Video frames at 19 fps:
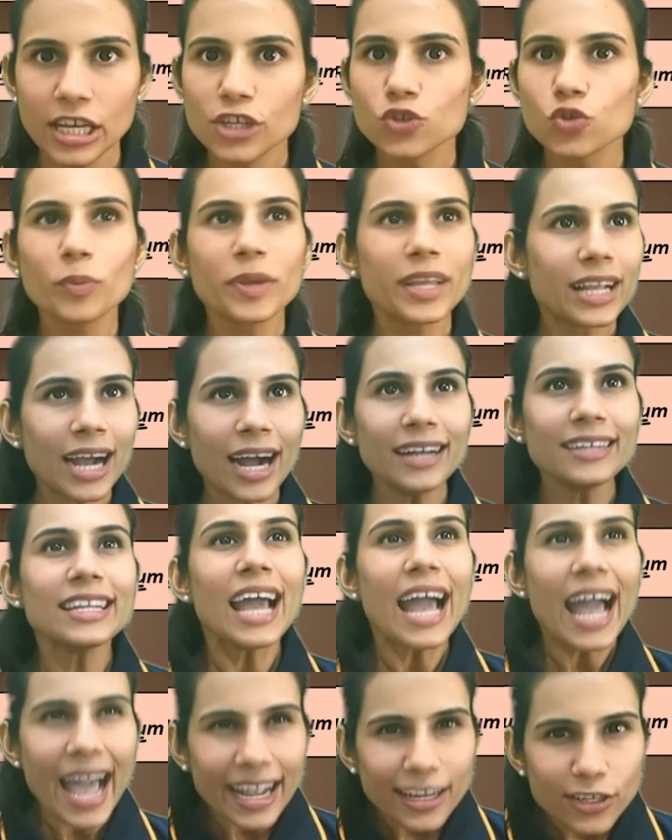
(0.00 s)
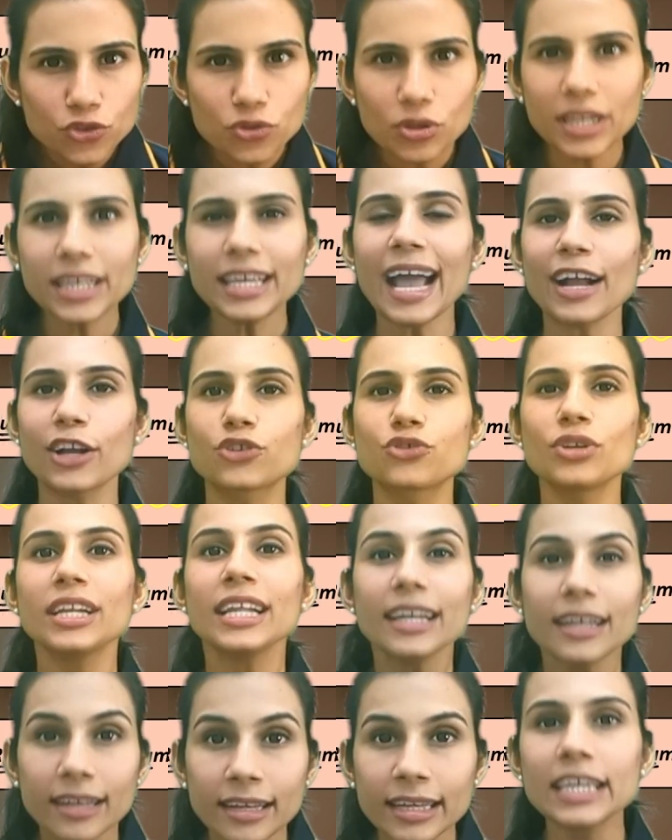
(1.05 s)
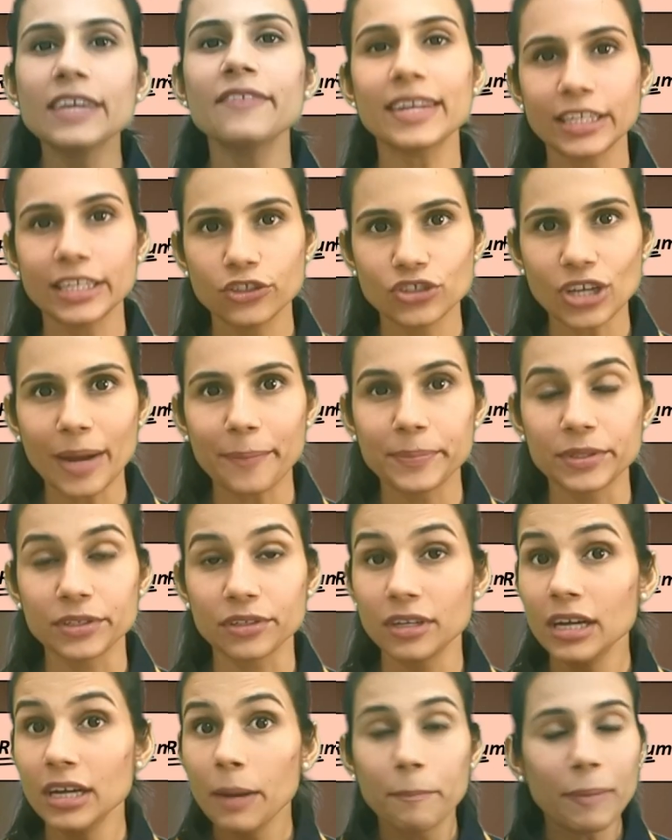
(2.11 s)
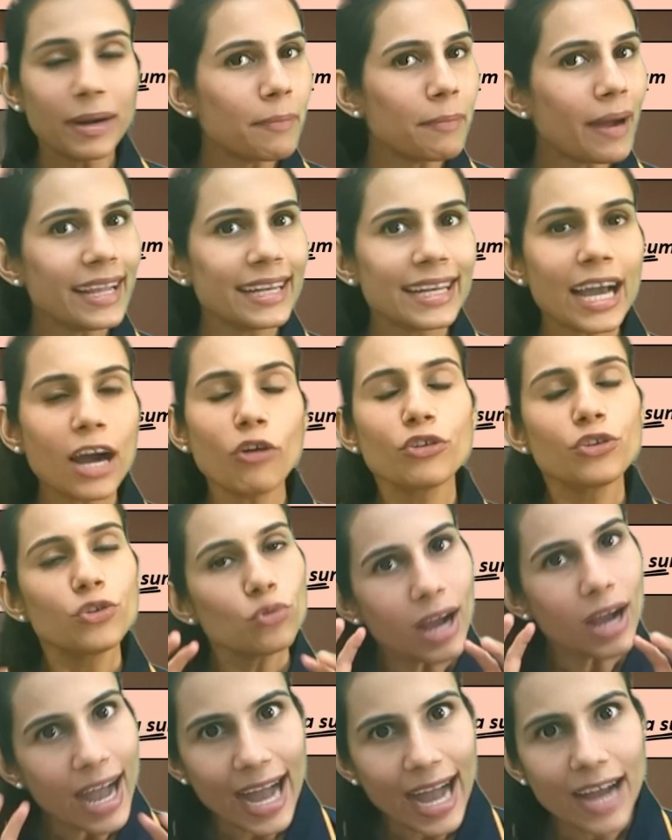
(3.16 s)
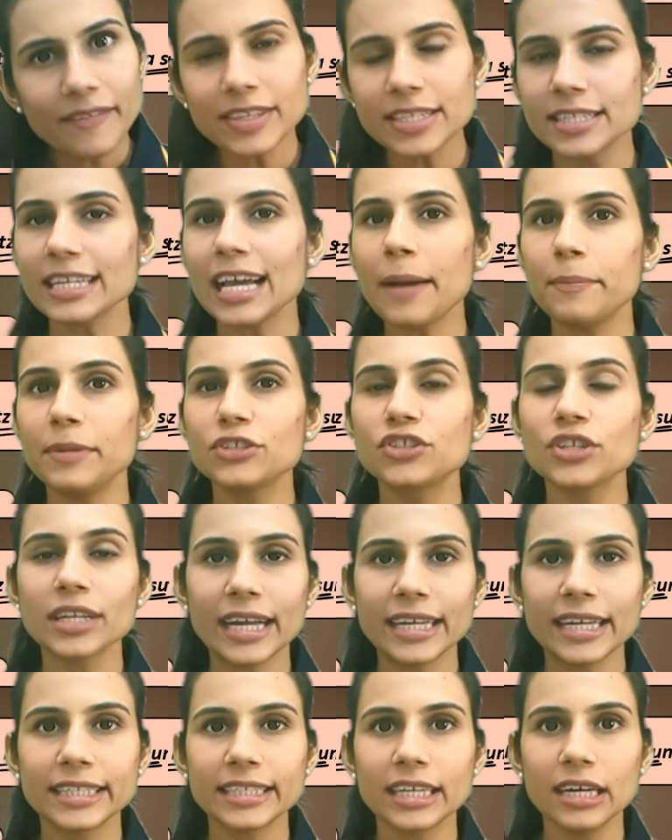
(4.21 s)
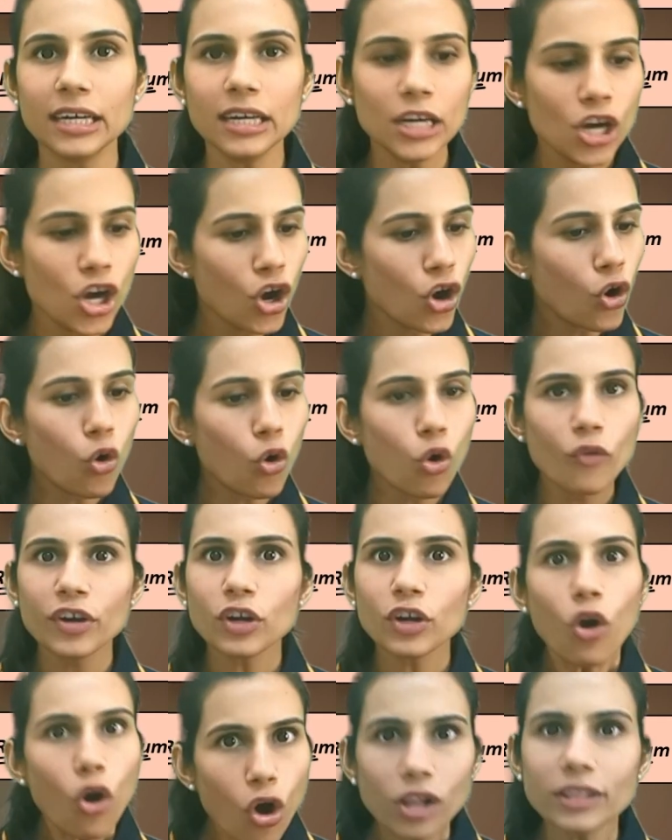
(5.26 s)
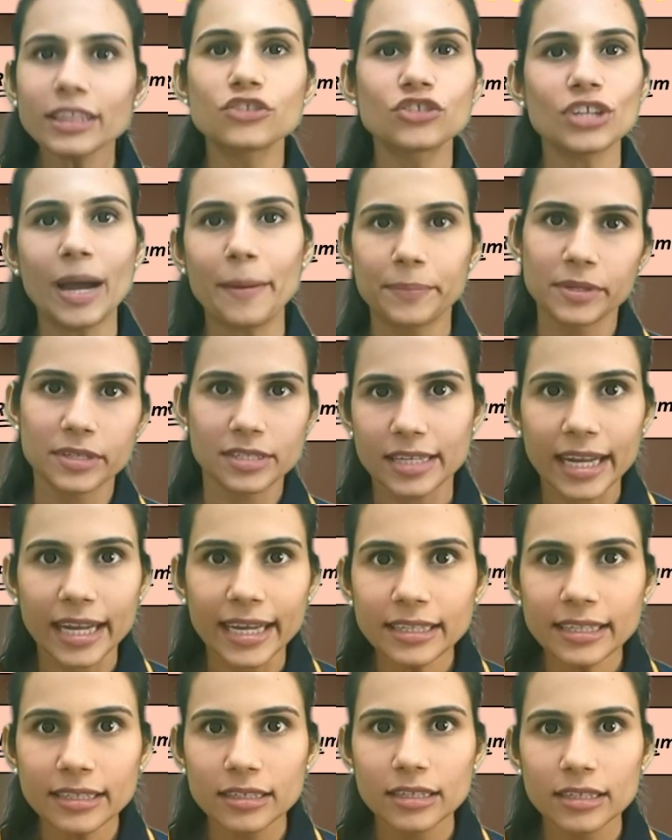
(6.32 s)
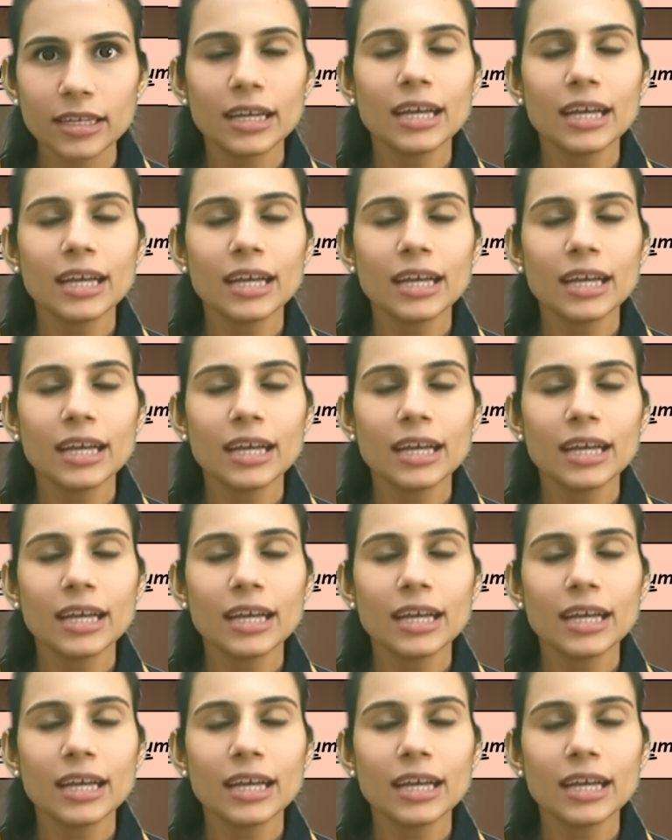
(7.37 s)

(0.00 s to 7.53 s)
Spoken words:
So we can't actually leave any chapter. But by now, you have established an idea over all the chapters, right?